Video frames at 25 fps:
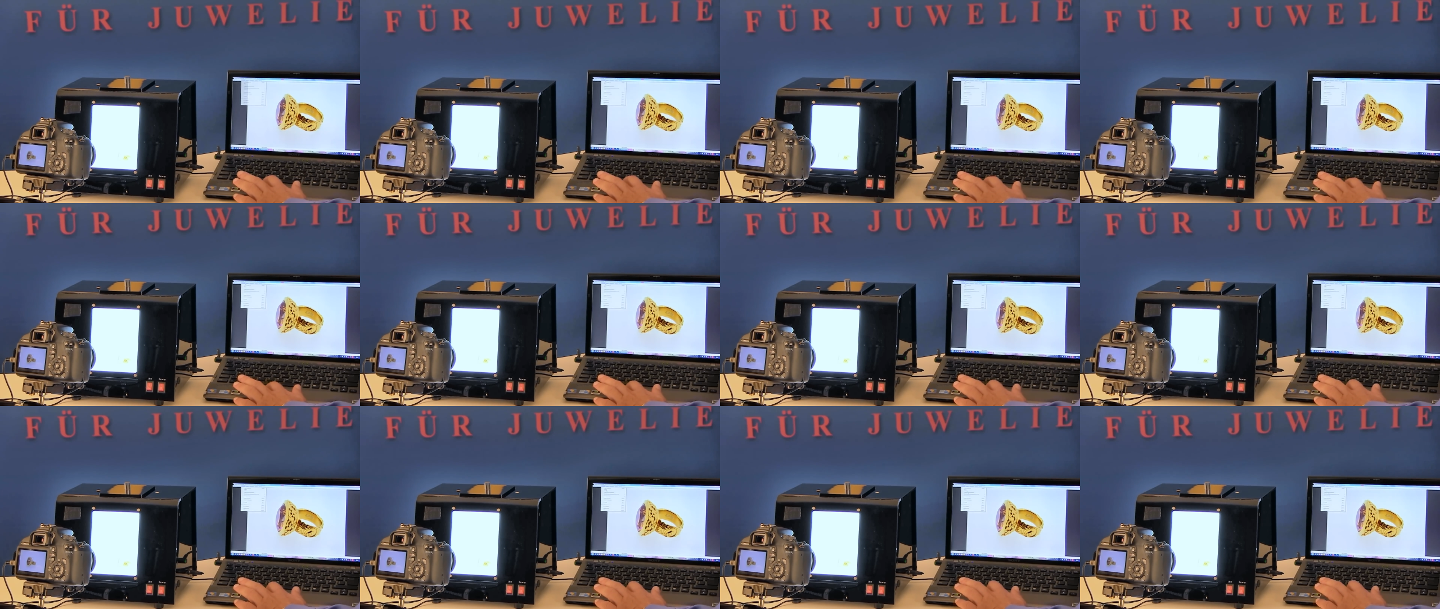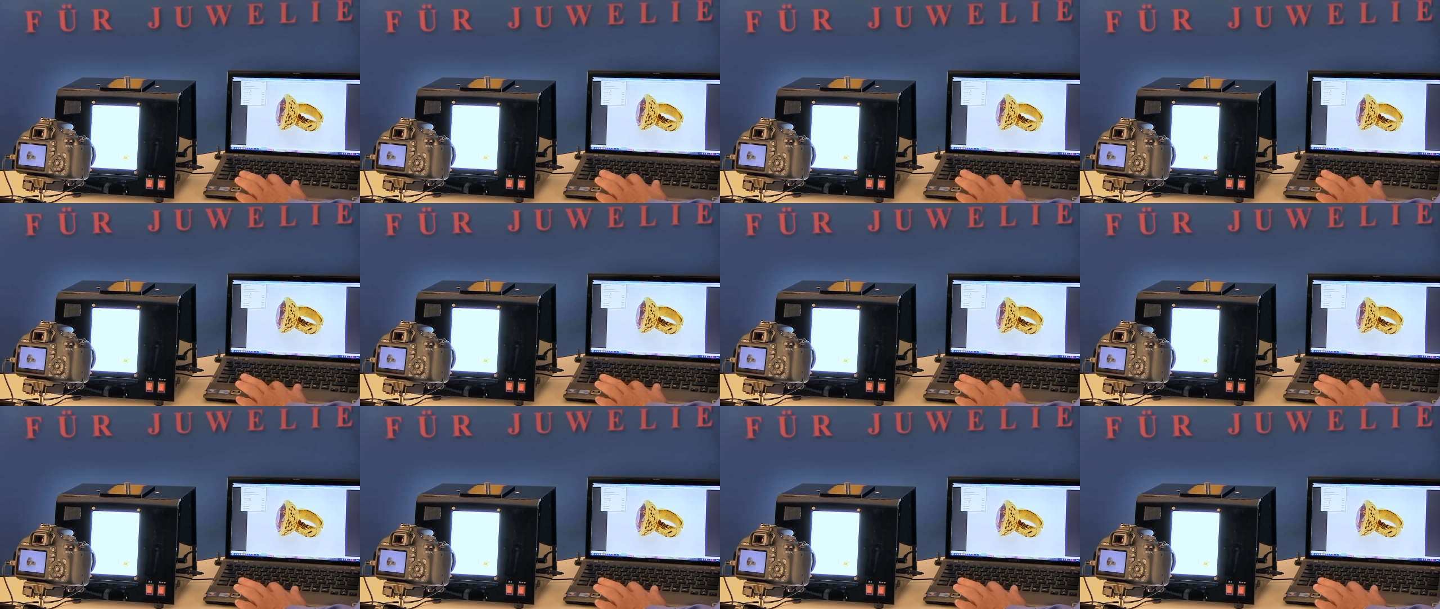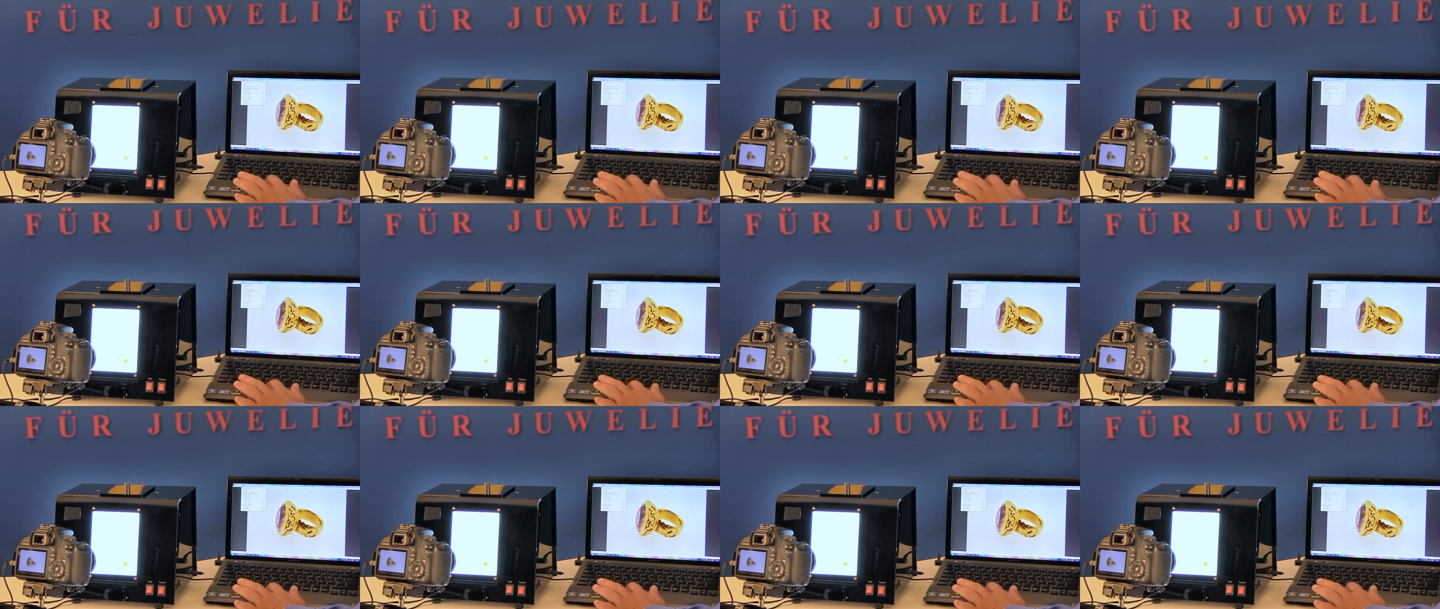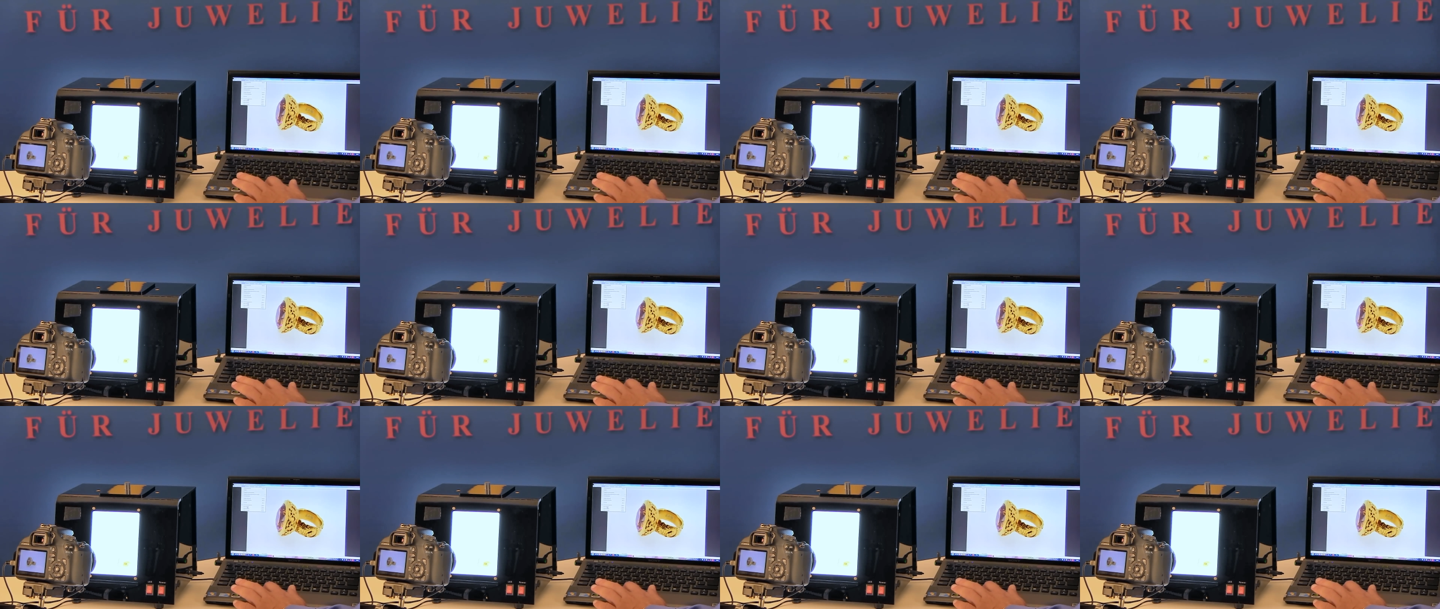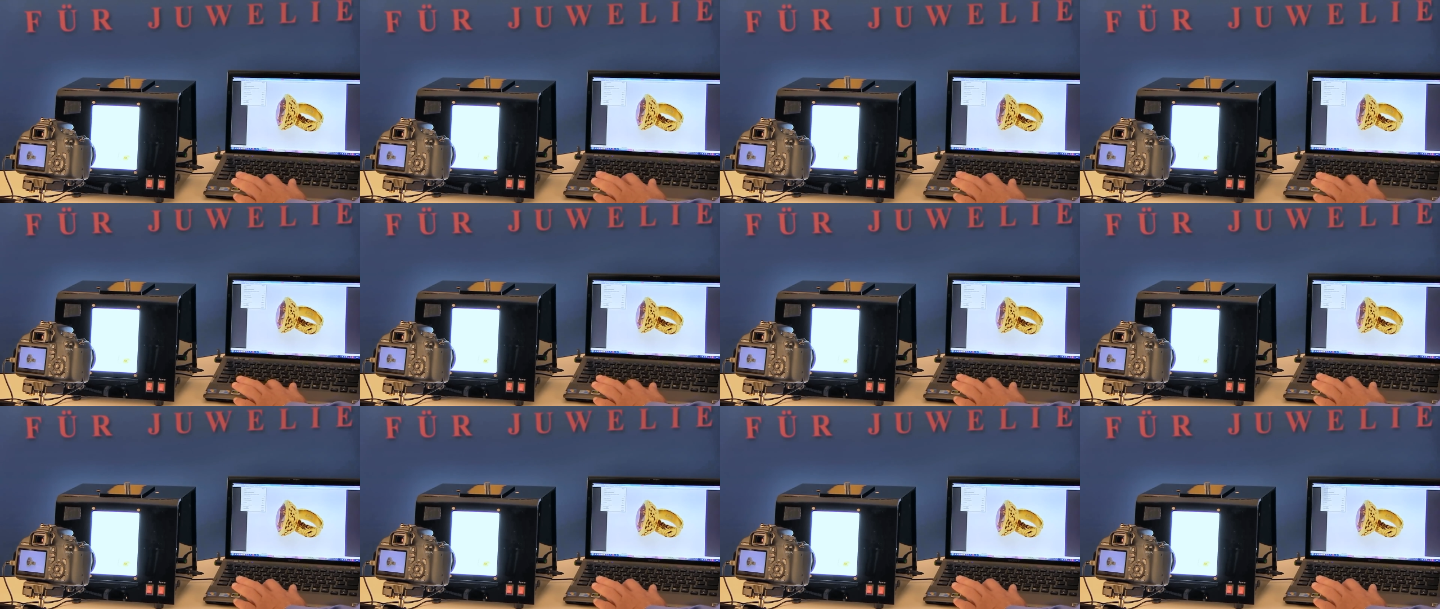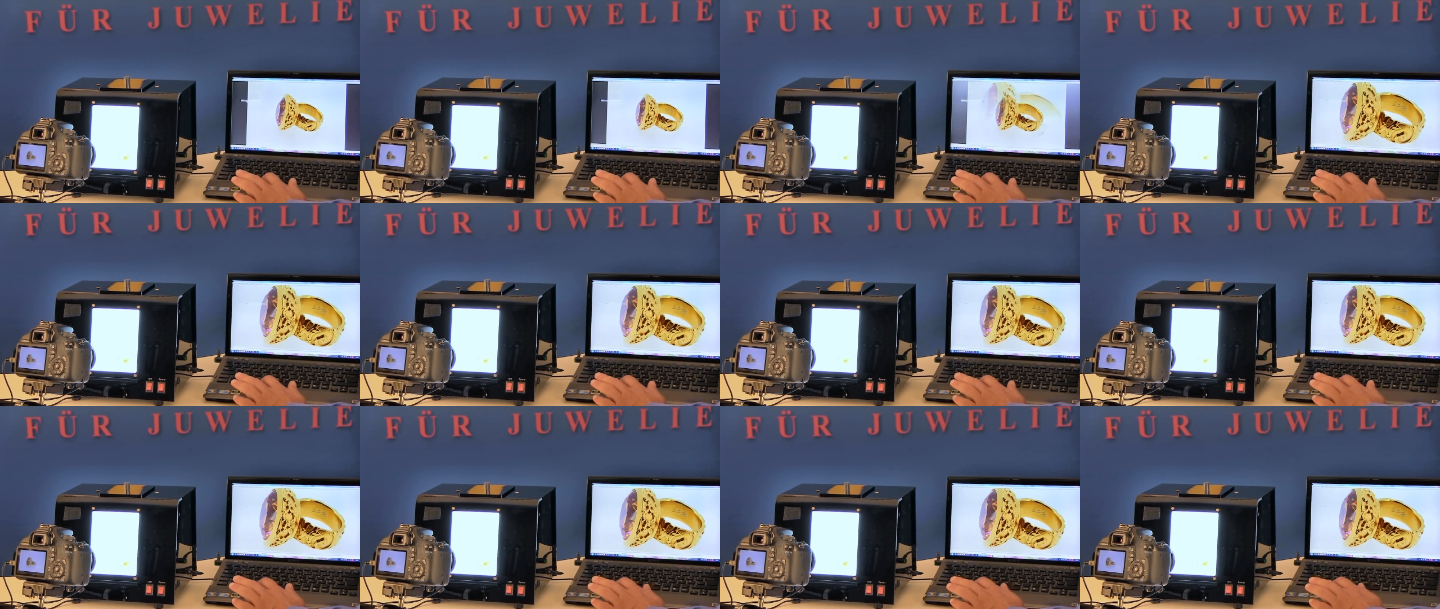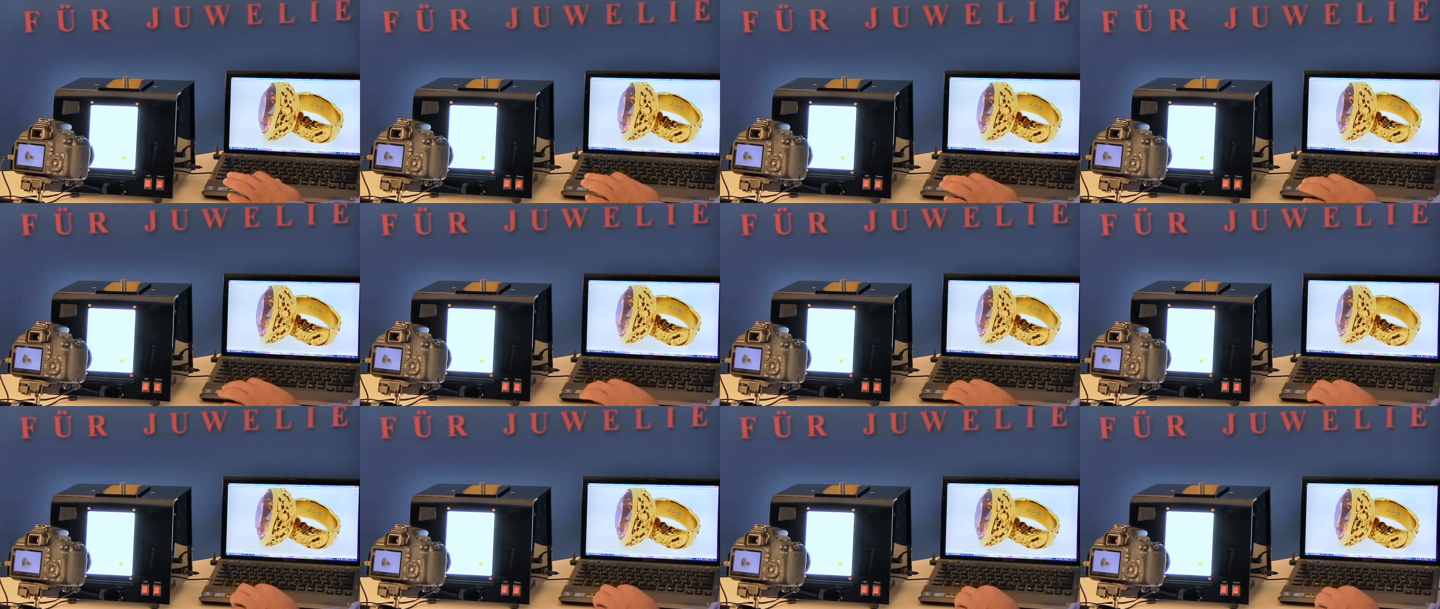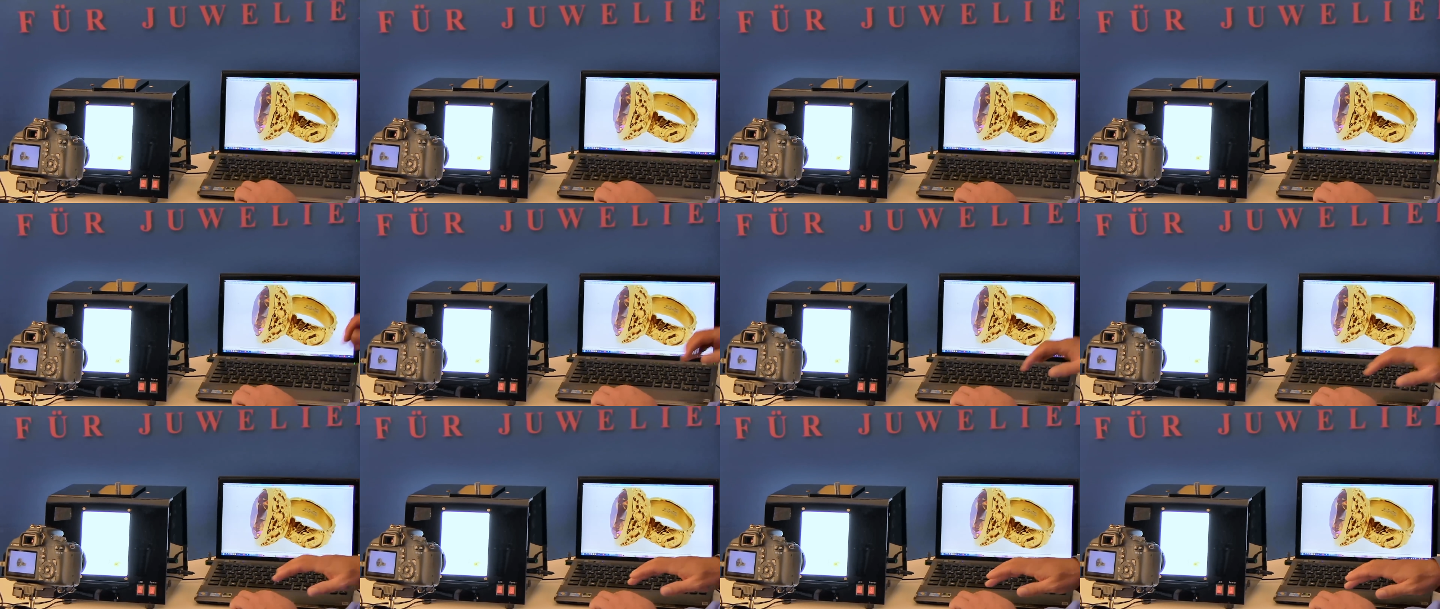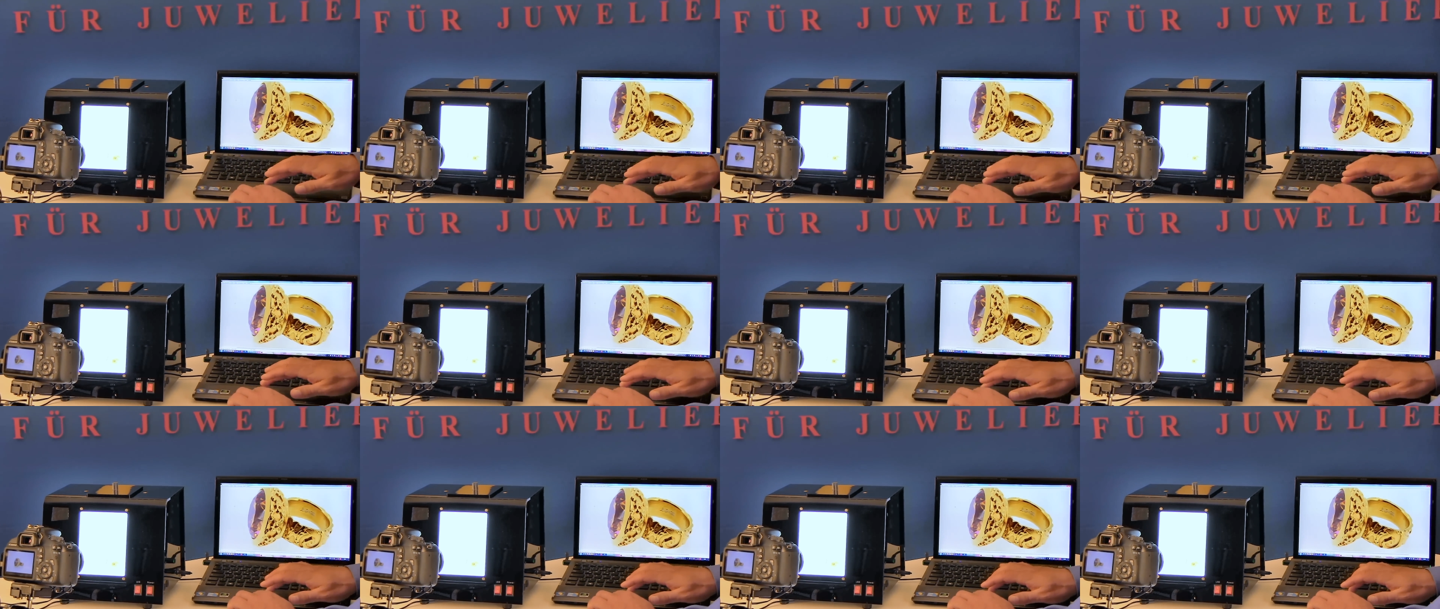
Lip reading: No face is visible, so there are no lips to read.